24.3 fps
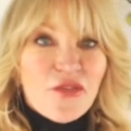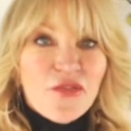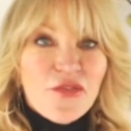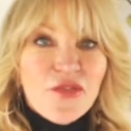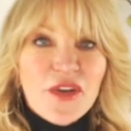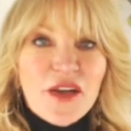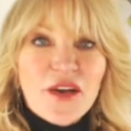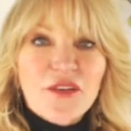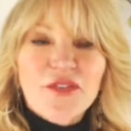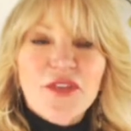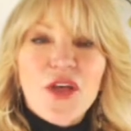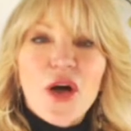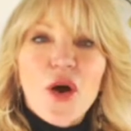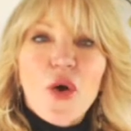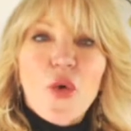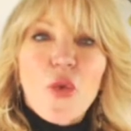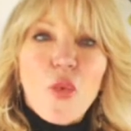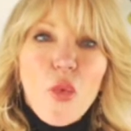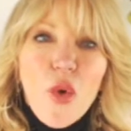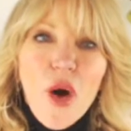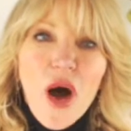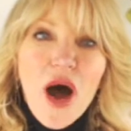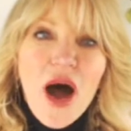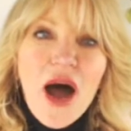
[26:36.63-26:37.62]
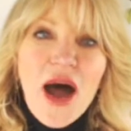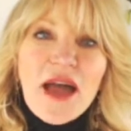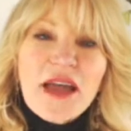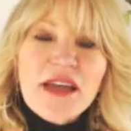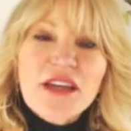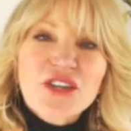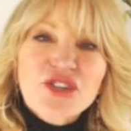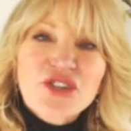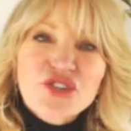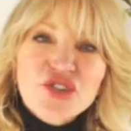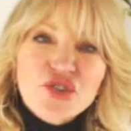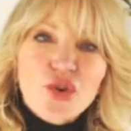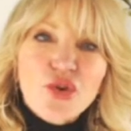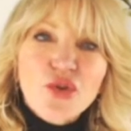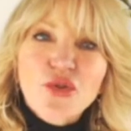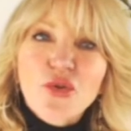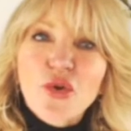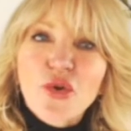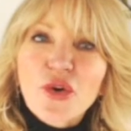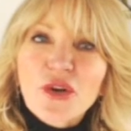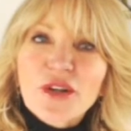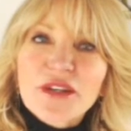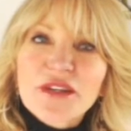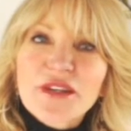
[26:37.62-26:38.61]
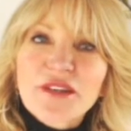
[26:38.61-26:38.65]
5th, why is your
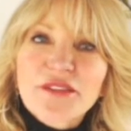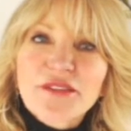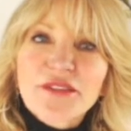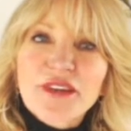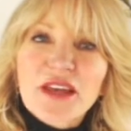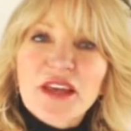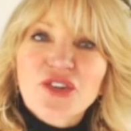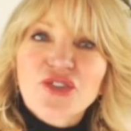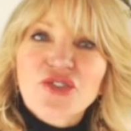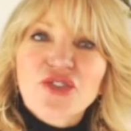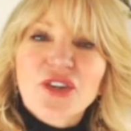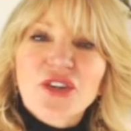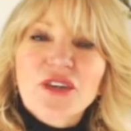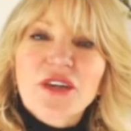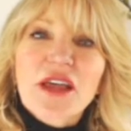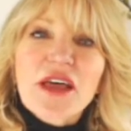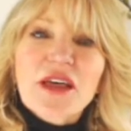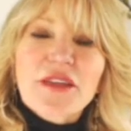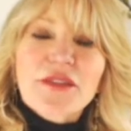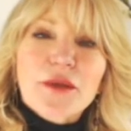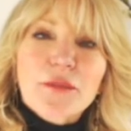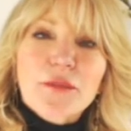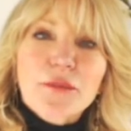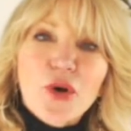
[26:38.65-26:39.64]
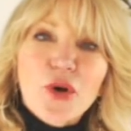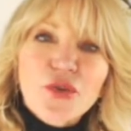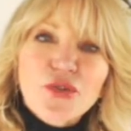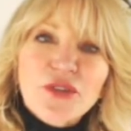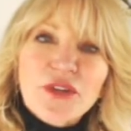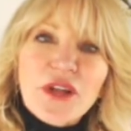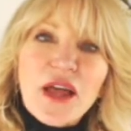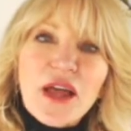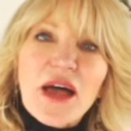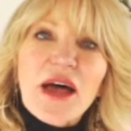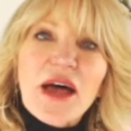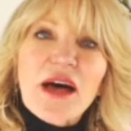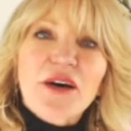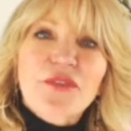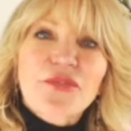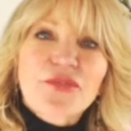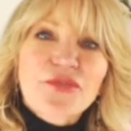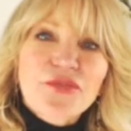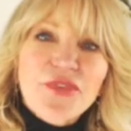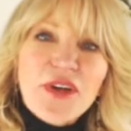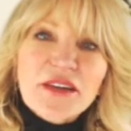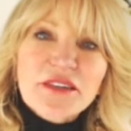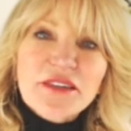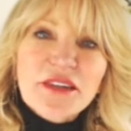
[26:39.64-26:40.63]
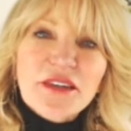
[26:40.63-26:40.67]
organization the most
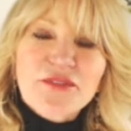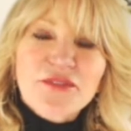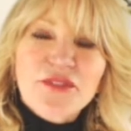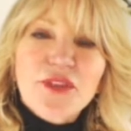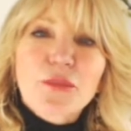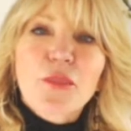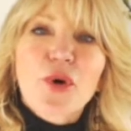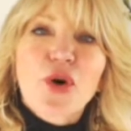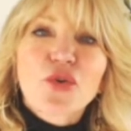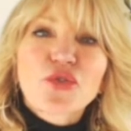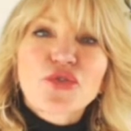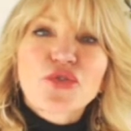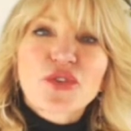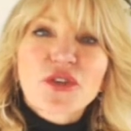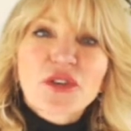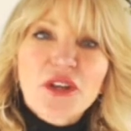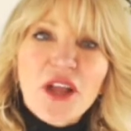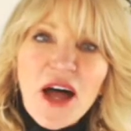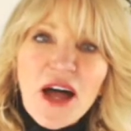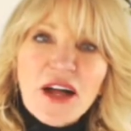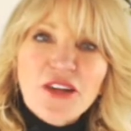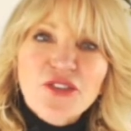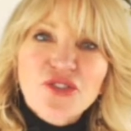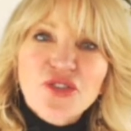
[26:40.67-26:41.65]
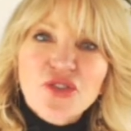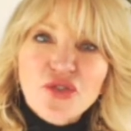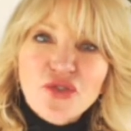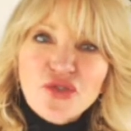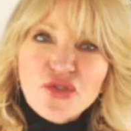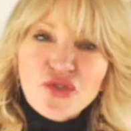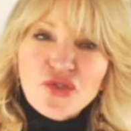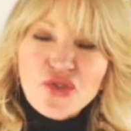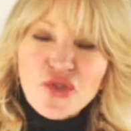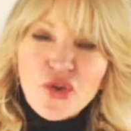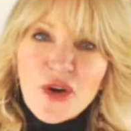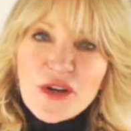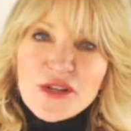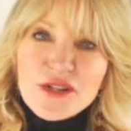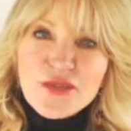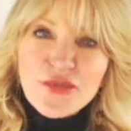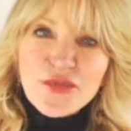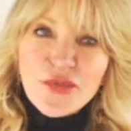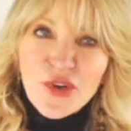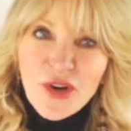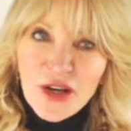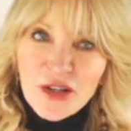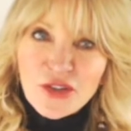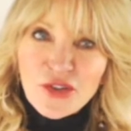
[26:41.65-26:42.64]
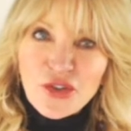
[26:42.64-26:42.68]
effective, the most logical choice
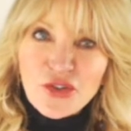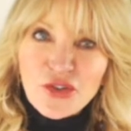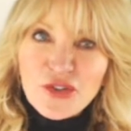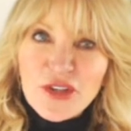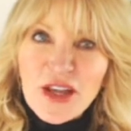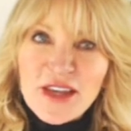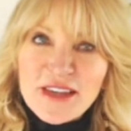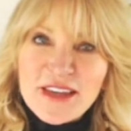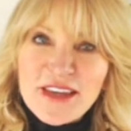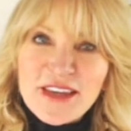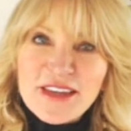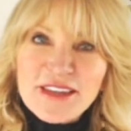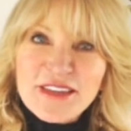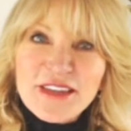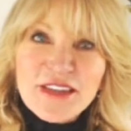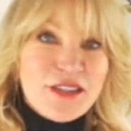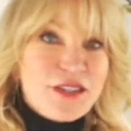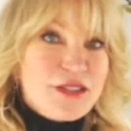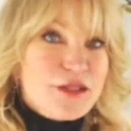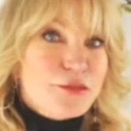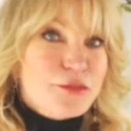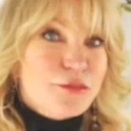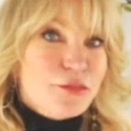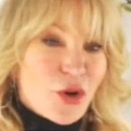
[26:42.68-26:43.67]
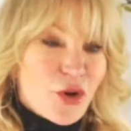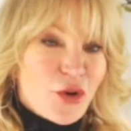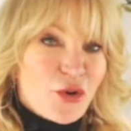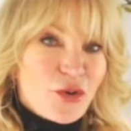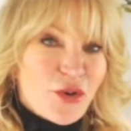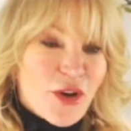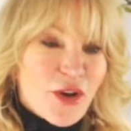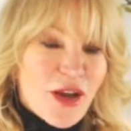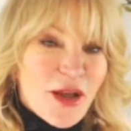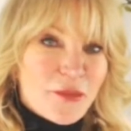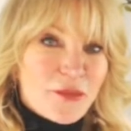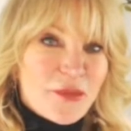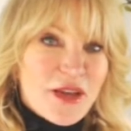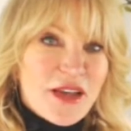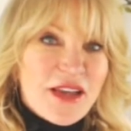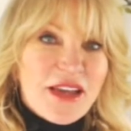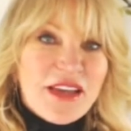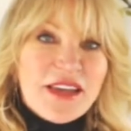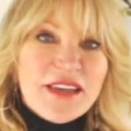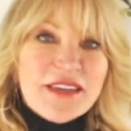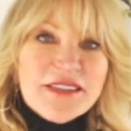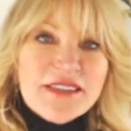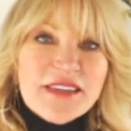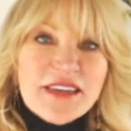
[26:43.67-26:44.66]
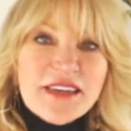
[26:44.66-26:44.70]
for undertaking this program?
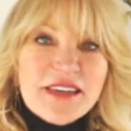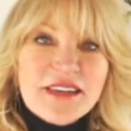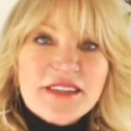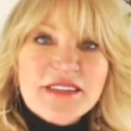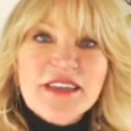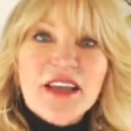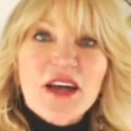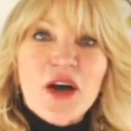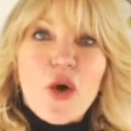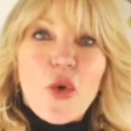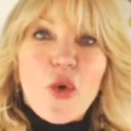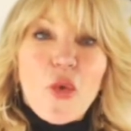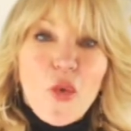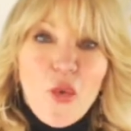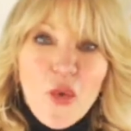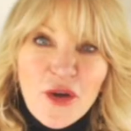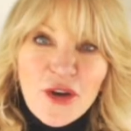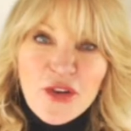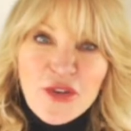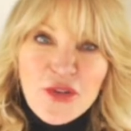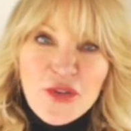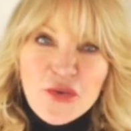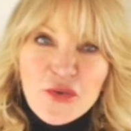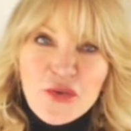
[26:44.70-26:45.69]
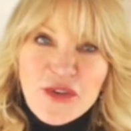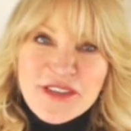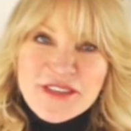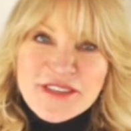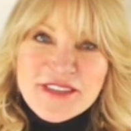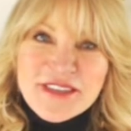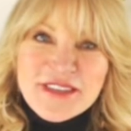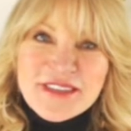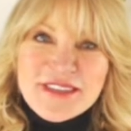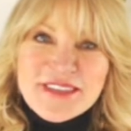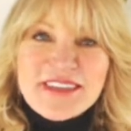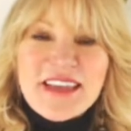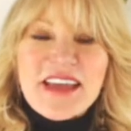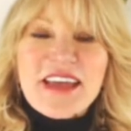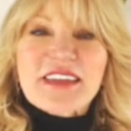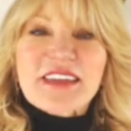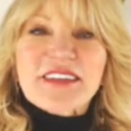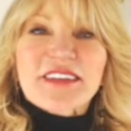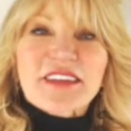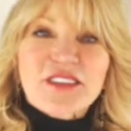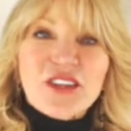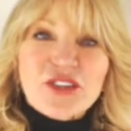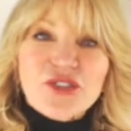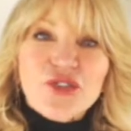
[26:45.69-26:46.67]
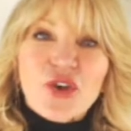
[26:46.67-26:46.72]
6, what are the reasons
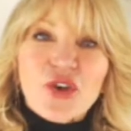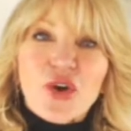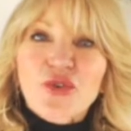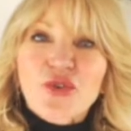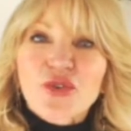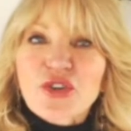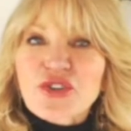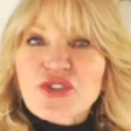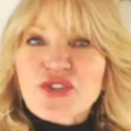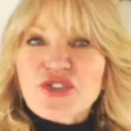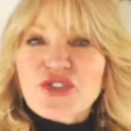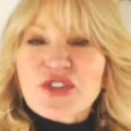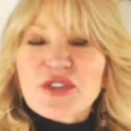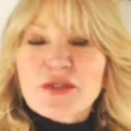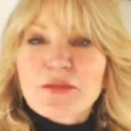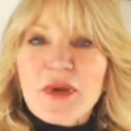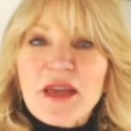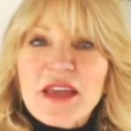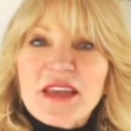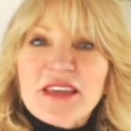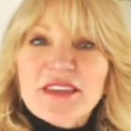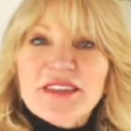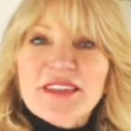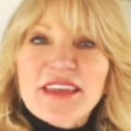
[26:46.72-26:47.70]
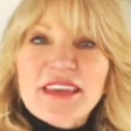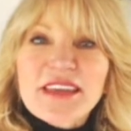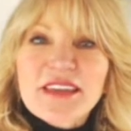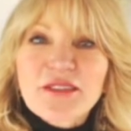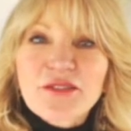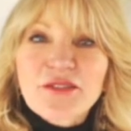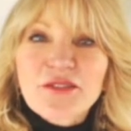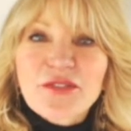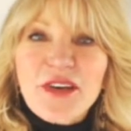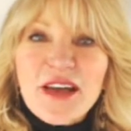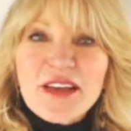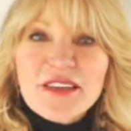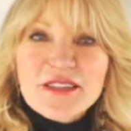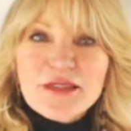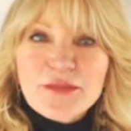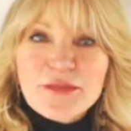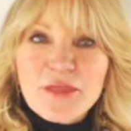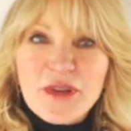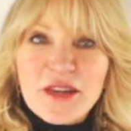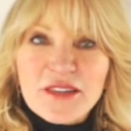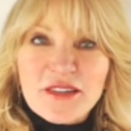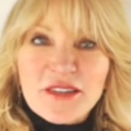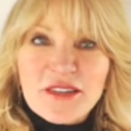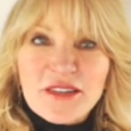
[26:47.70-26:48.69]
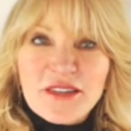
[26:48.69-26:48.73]
that the donor should make the
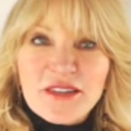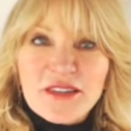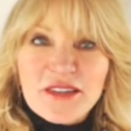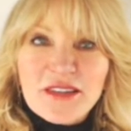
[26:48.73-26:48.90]
investment?